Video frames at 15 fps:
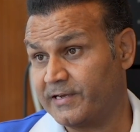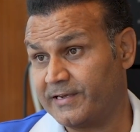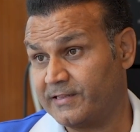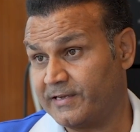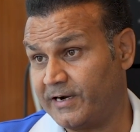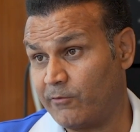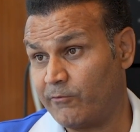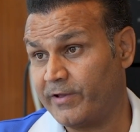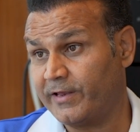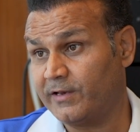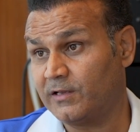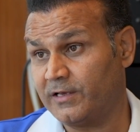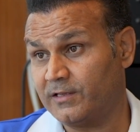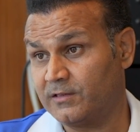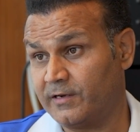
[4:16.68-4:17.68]
like that way
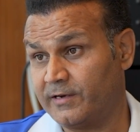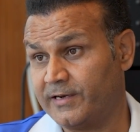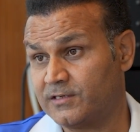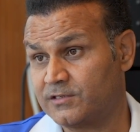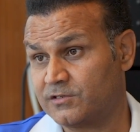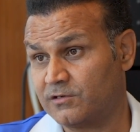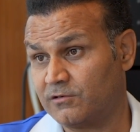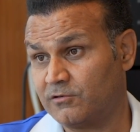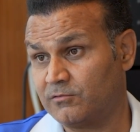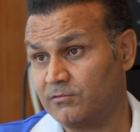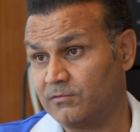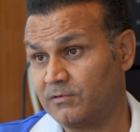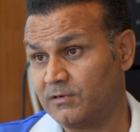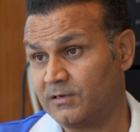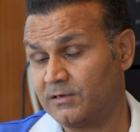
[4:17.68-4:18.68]
in the nets, you
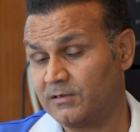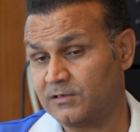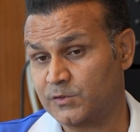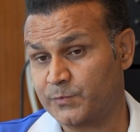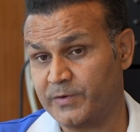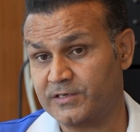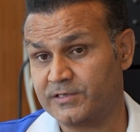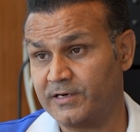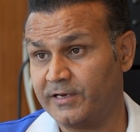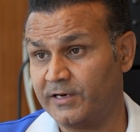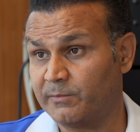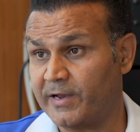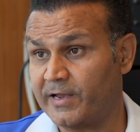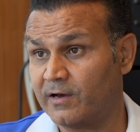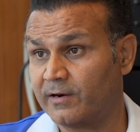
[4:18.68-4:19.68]
know, especially
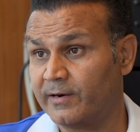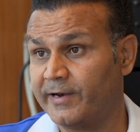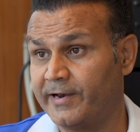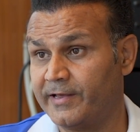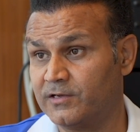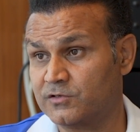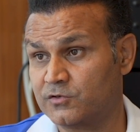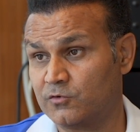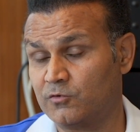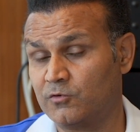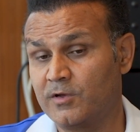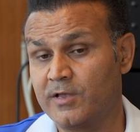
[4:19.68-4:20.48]
in my early days. So